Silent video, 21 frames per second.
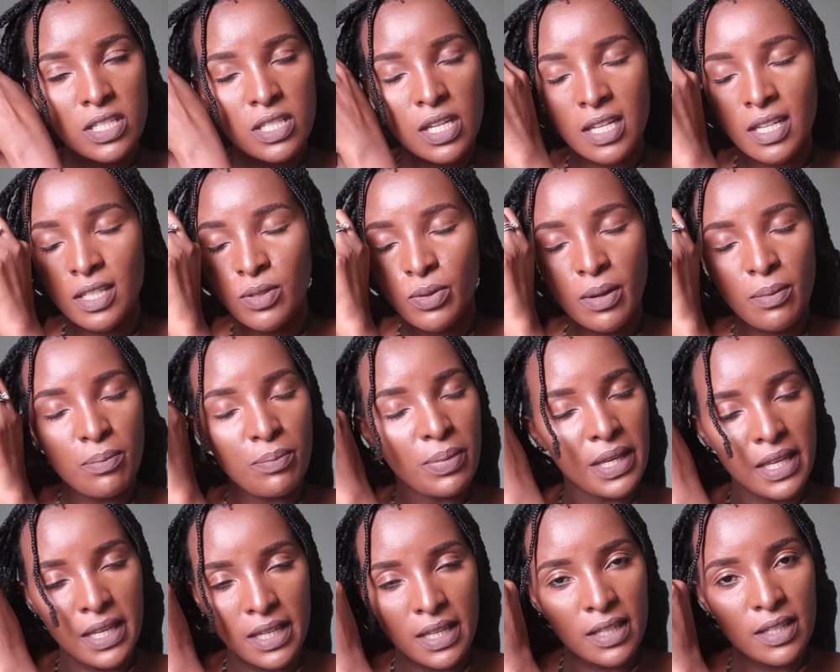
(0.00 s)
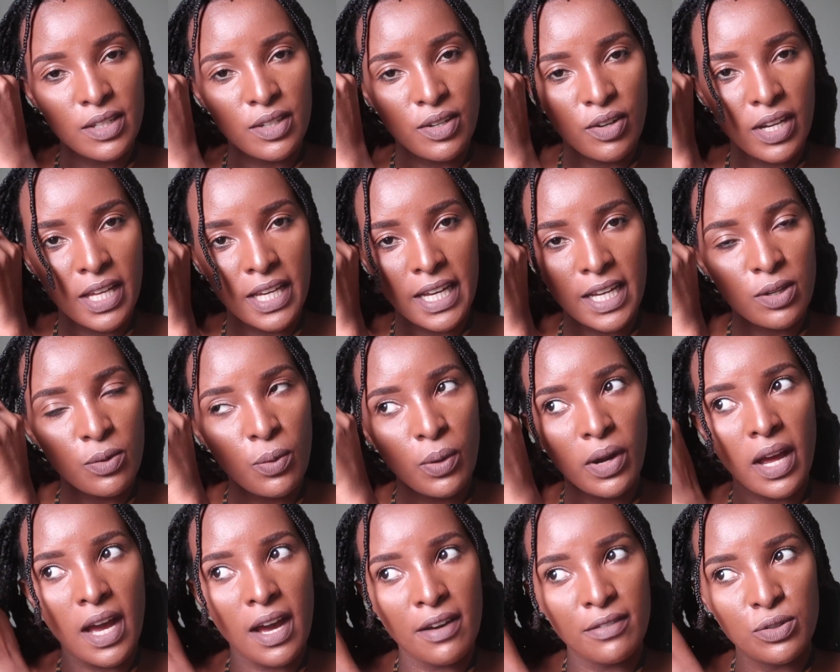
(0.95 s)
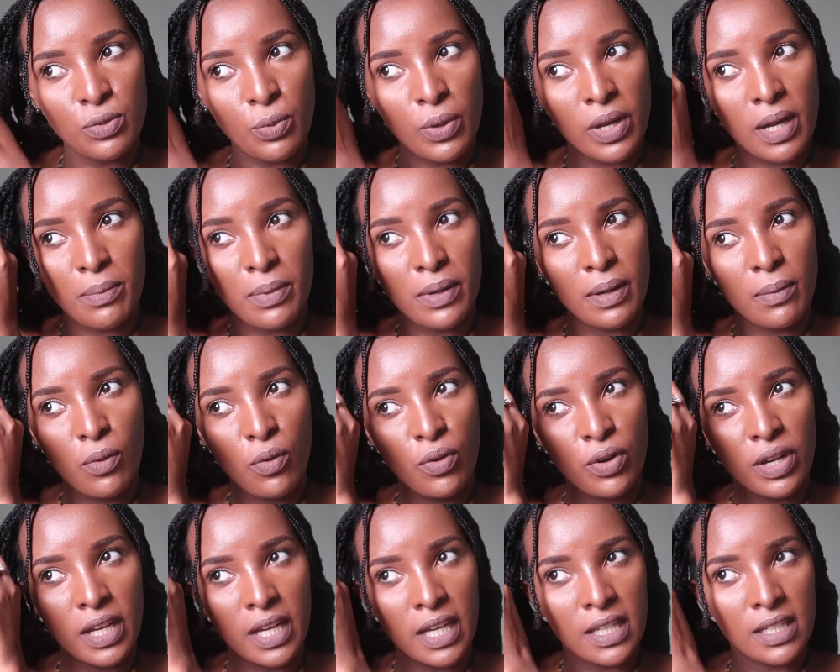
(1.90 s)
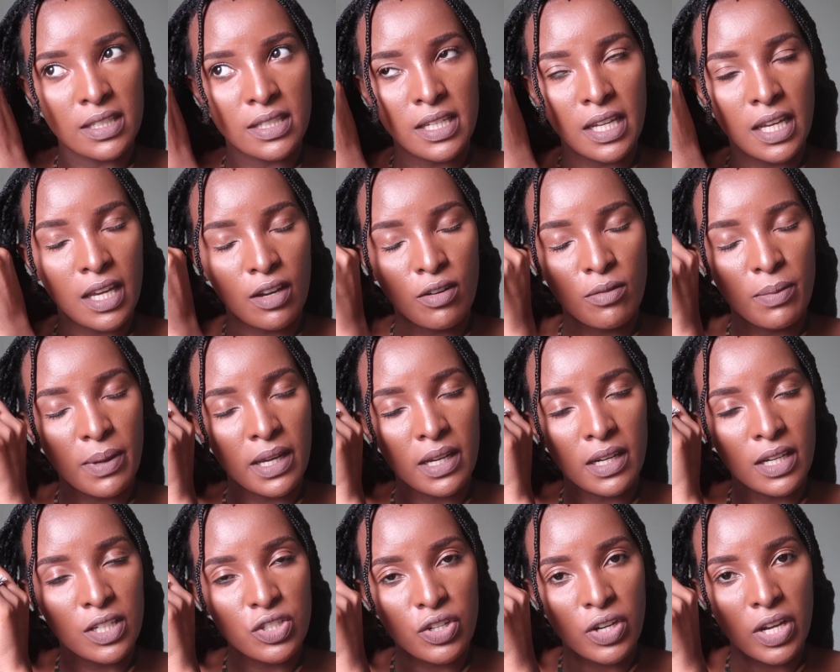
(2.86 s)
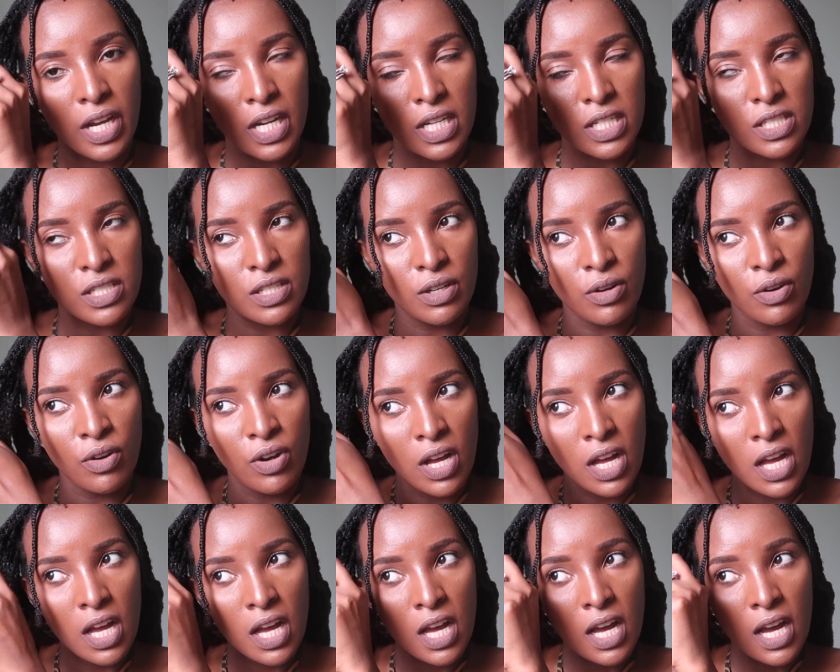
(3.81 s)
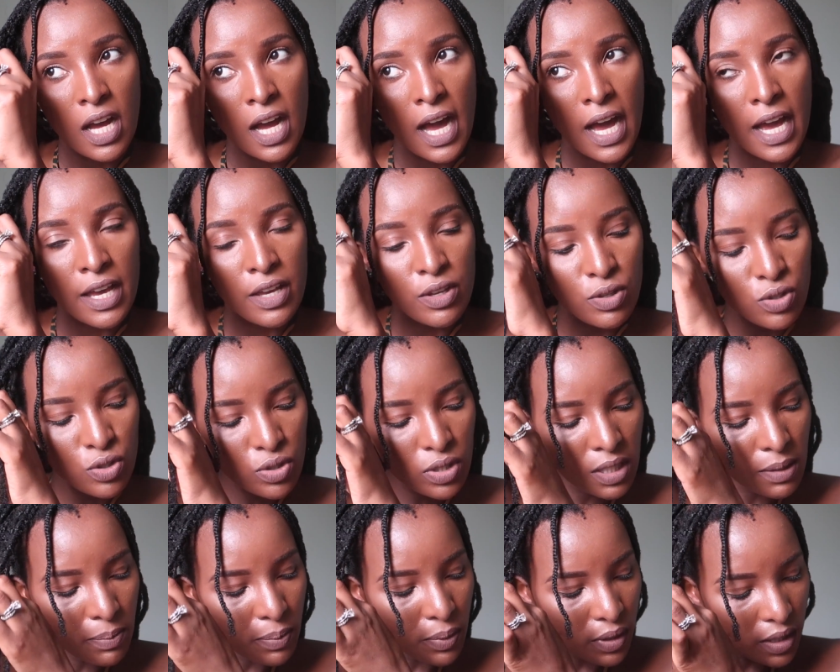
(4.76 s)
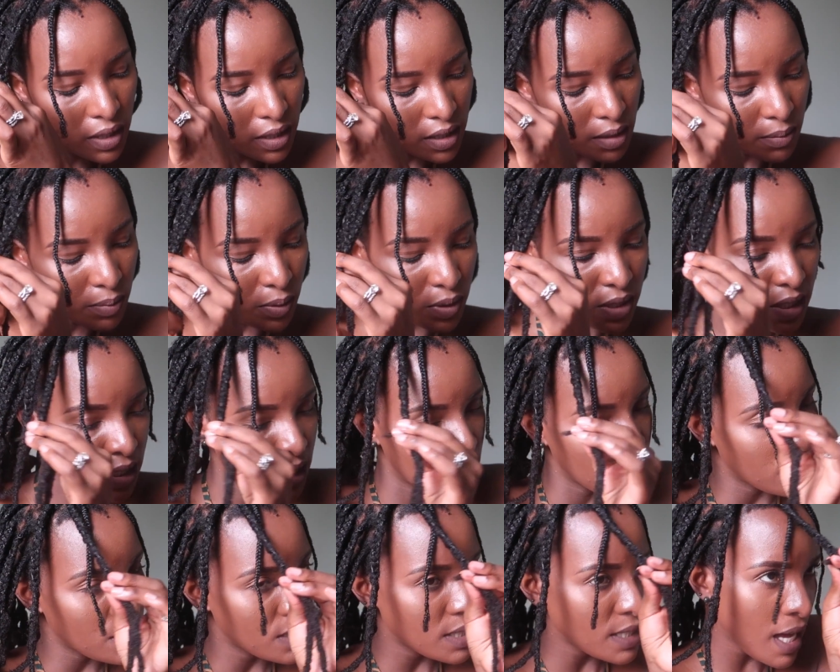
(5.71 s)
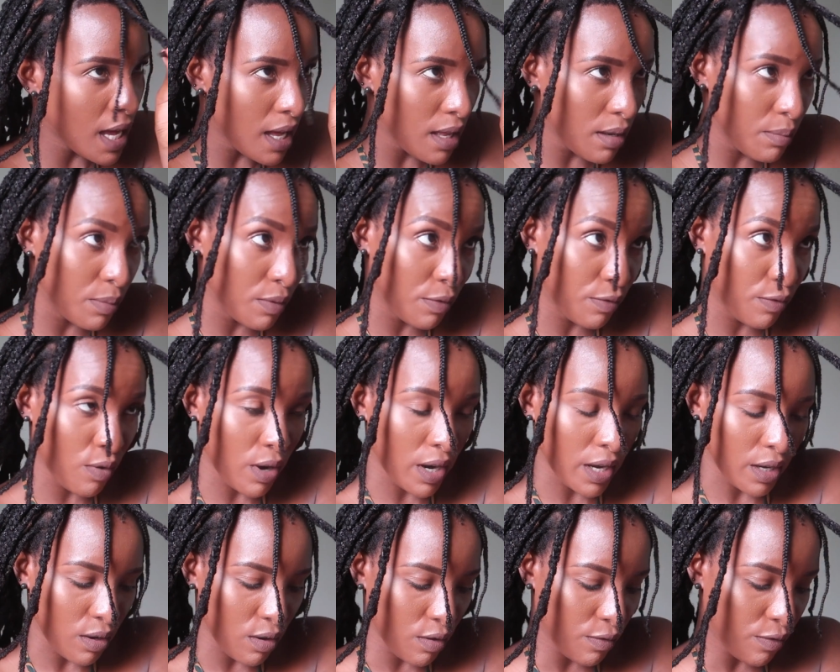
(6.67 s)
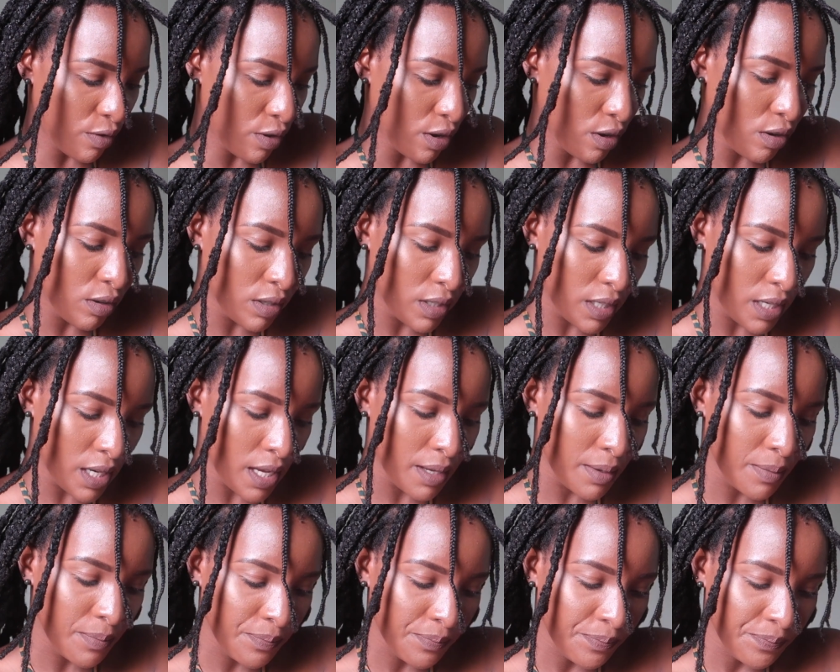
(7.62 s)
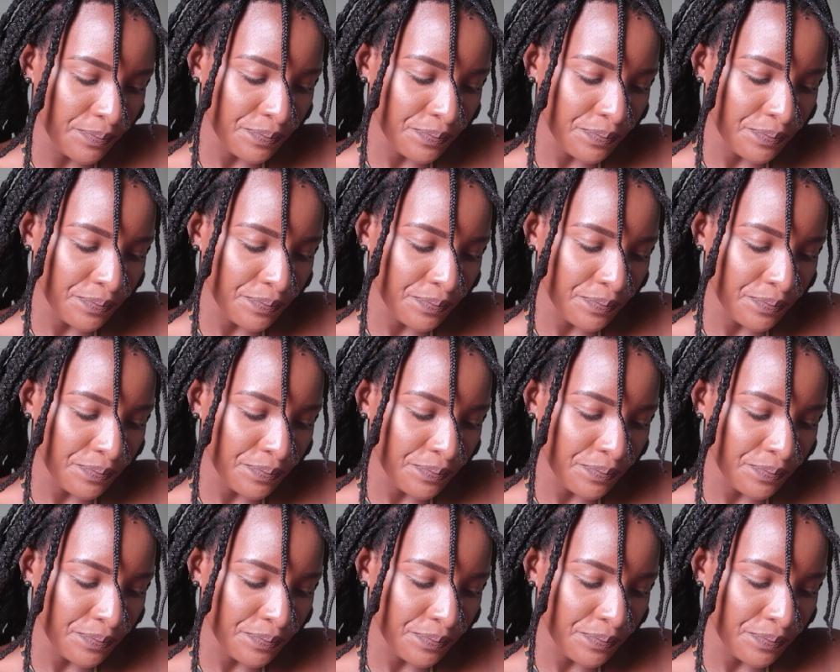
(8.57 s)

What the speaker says: I just want to be, you know, I don't want to have to wake up in the morning and take care of my natural hair. So I usually put it in a protective style before I go for a holiday.